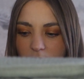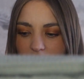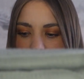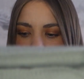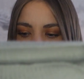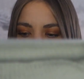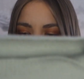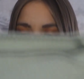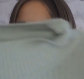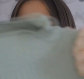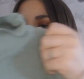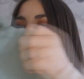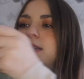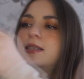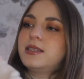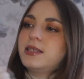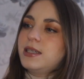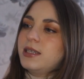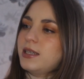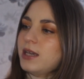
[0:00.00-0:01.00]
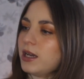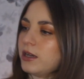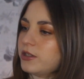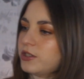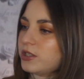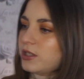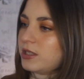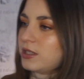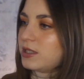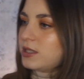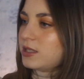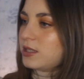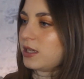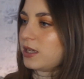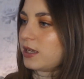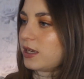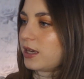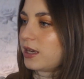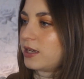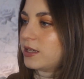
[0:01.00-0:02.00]
only thing is, I did actually
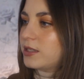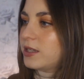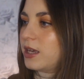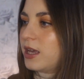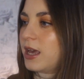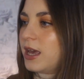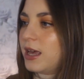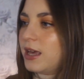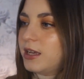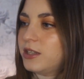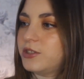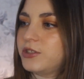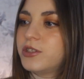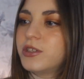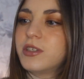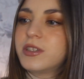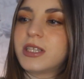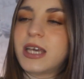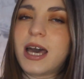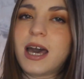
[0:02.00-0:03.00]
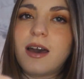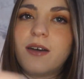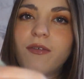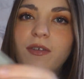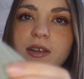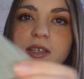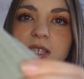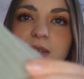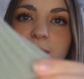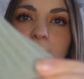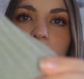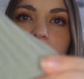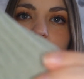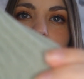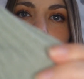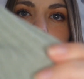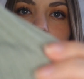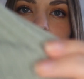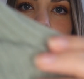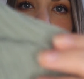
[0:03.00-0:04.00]
see it, it does have a
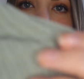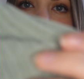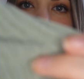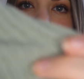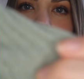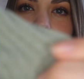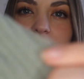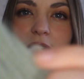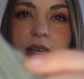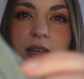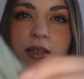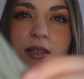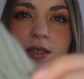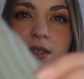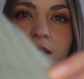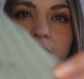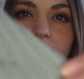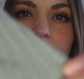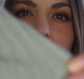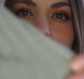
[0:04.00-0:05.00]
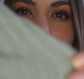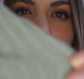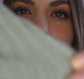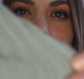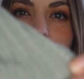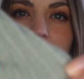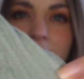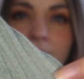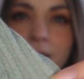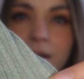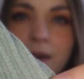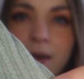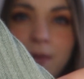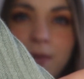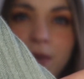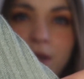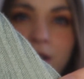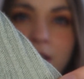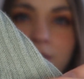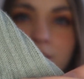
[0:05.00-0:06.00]
small click on it.
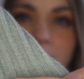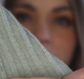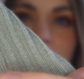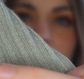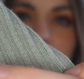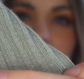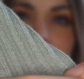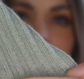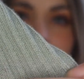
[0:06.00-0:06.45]
I'm not even sure